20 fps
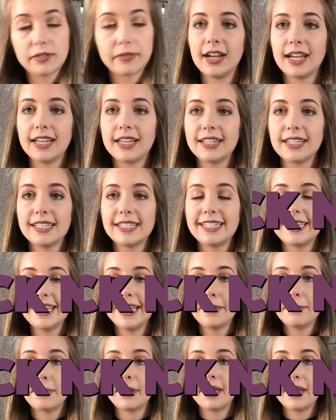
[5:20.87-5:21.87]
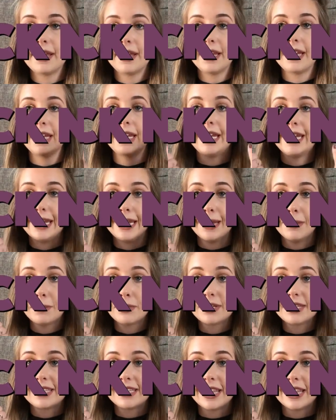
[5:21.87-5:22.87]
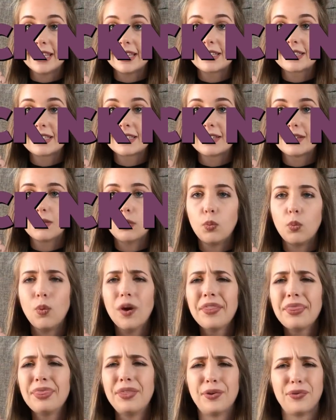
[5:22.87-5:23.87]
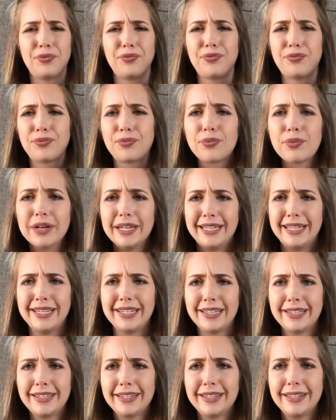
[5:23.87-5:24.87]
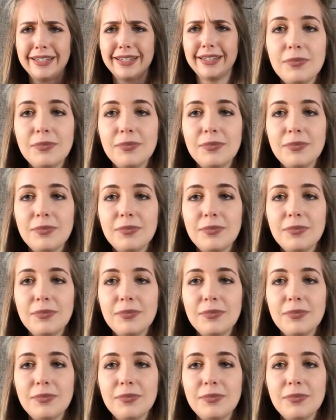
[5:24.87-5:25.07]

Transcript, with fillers: All right, tip number six, what the freak?